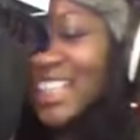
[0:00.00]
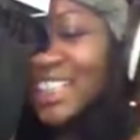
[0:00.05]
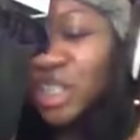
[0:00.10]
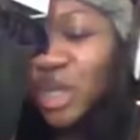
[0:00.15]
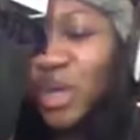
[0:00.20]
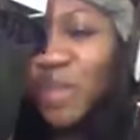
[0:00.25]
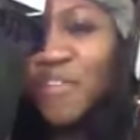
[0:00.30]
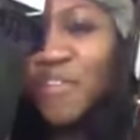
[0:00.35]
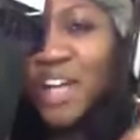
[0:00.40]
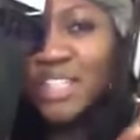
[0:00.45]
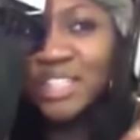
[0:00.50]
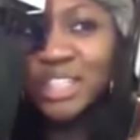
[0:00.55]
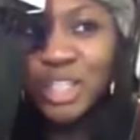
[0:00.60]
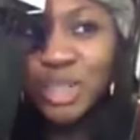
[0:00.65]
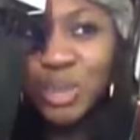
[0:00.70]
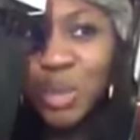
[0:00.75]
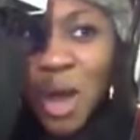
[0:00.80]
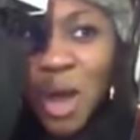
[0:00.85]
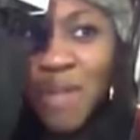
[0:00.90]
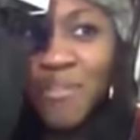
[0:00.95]

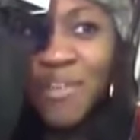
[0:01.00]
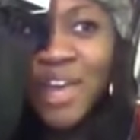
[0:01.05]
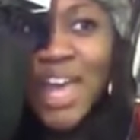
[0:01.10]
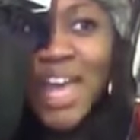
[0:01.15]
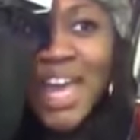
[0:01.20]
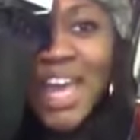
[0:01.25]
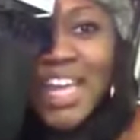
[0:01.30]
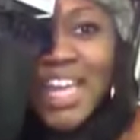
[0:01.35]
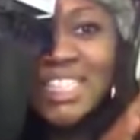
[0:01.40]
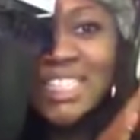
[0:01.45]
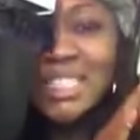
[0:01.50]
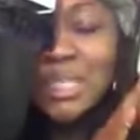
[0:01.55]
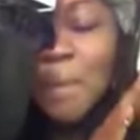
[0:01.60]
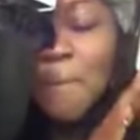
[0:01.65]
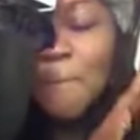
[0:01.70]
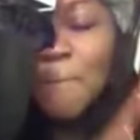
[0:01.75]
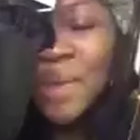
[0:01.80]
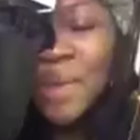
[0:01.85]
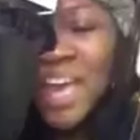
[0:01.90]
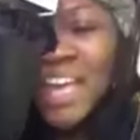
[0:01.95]
2012 is the
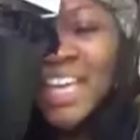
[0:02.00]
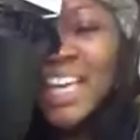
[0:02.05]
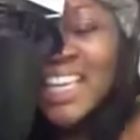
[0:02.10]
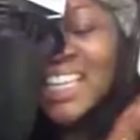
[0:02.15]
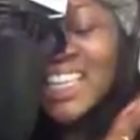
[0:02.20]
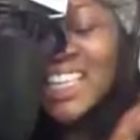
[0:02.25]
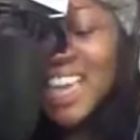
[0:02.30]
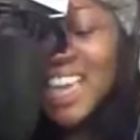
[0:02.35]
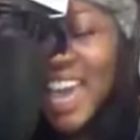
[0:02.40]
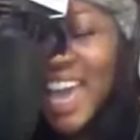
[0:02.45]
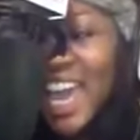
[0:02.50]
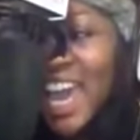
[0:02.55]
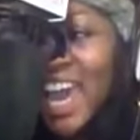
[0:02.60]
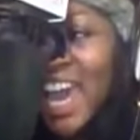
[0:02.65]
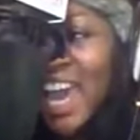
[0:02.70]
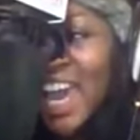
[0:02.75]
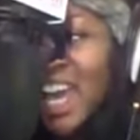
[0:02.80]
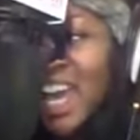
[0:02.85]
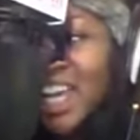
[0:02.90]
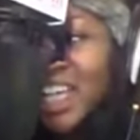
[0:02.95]
big
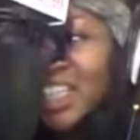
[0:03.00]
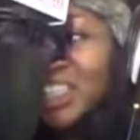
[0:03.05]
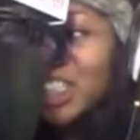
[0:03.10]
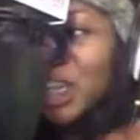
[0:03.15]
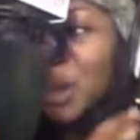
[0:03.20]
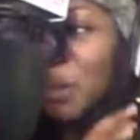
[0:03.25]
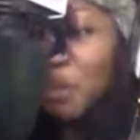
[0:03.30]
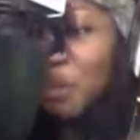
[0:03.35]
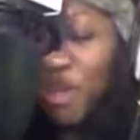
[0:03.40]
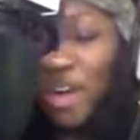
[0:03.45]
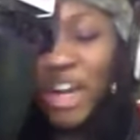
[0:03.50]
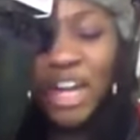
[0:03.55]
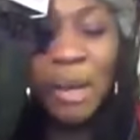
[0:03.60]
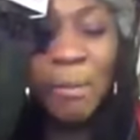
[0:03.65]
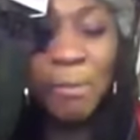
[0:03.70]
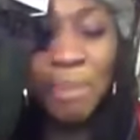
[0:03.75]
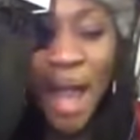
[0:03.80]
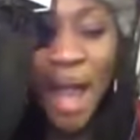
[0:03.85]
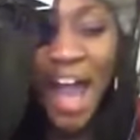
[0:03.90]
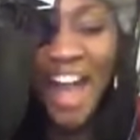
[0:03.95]
year to
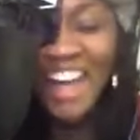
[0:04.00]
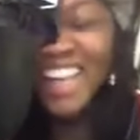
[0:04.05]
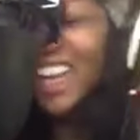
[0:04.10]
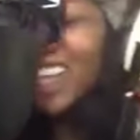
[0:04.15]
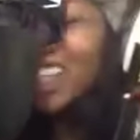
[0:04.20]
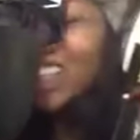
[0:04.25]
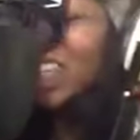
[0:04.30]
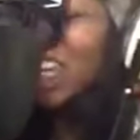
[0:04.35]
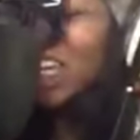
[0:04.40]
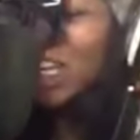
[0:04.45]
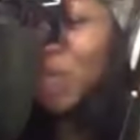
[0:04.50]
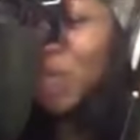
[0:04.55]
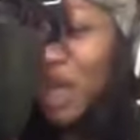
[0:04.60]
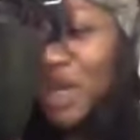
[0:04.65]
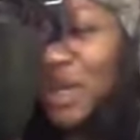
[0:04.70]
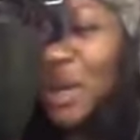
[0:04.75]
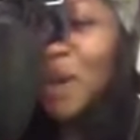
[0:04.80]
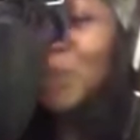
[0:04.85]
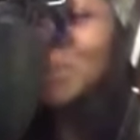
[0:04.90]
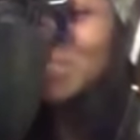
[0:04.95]
bring back the
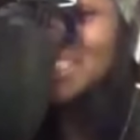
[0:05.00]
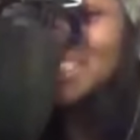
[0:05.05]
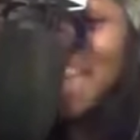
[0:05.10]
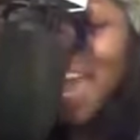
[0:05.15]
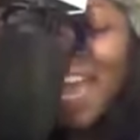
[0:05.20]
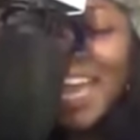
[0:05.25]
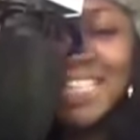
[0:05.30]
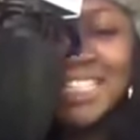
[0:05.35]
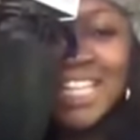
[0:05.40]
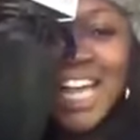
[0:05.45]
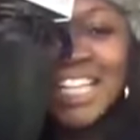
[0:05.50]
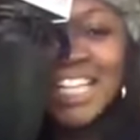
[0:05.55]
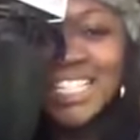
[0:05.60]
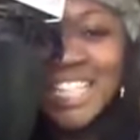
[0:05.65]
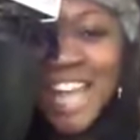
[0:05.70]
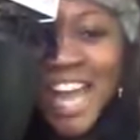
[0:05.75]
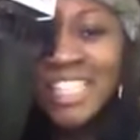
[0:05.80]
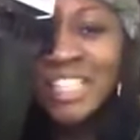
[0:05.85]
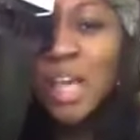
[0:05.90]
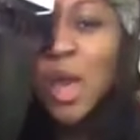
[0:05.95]
good old days. And
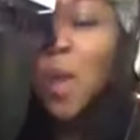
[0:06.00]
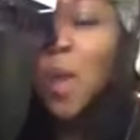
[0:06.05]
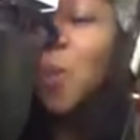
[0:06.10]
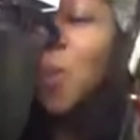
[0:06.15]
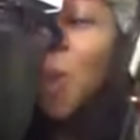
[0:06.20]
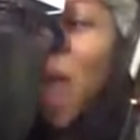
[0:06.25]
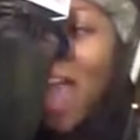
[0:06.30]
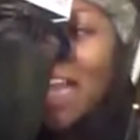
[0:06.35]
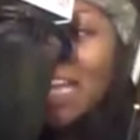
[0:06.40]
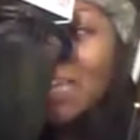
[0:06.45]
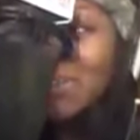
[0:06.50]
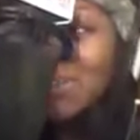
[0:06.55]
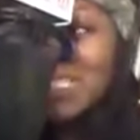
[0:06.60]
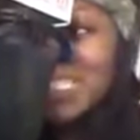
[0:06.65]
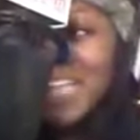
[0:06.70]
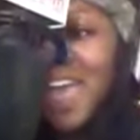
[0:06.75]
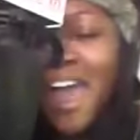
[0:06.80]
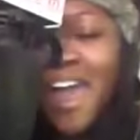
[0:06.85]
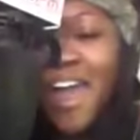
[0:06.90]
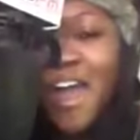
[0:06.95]
yes, Wiley was
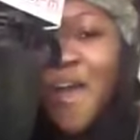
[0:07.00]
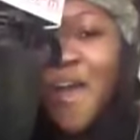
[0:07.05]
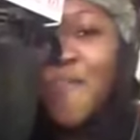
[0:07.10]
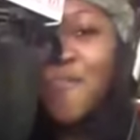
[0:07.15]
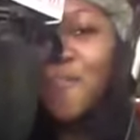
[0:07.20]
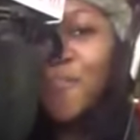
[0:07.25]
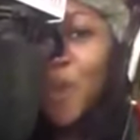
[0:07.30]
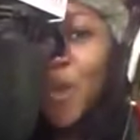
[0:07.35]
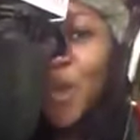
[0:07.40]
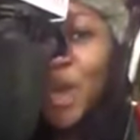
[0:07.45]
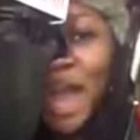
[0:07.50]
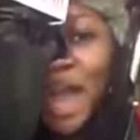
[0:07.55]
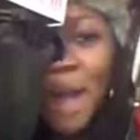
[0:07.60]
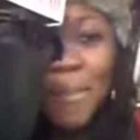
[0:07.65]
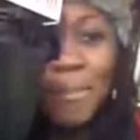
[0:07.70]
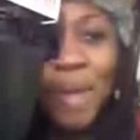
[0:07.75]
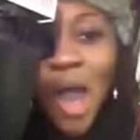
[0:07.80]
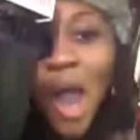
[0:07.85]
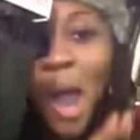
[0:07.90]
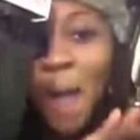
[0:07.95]
there, full
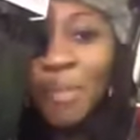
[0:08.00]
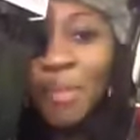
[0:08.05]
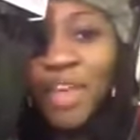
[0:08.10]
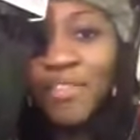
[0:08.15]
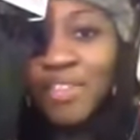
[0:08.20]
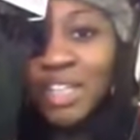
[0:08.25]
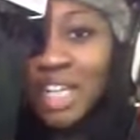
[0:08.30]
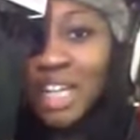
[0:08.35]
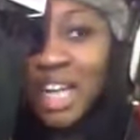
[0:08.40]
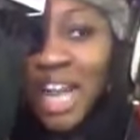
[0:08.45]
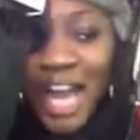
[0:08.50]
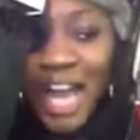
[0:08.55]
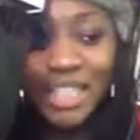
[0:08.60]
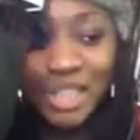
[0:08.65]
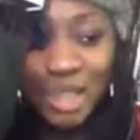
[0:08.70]
camp. I'm not even going to lie